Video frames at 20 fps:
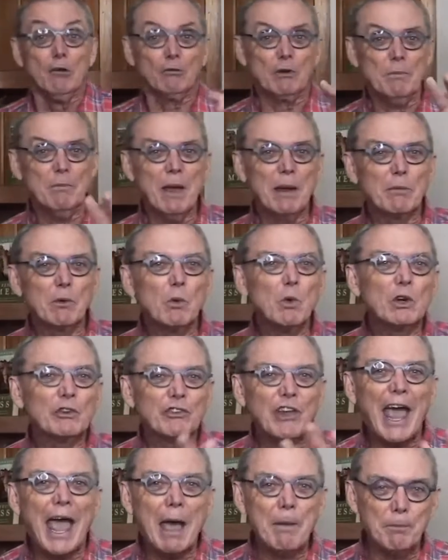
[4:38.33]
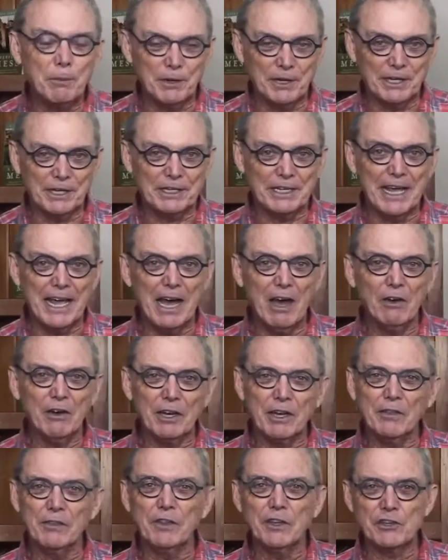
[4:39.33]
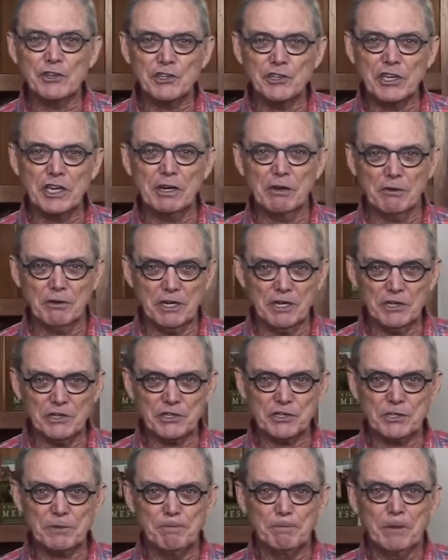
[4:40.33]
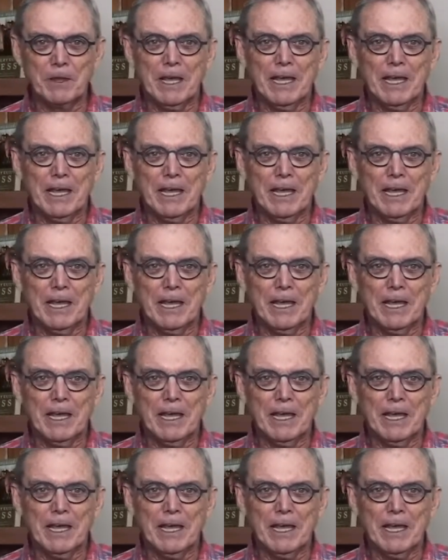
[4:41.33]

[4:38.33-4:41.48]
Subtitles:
Remember what's happening now in this series.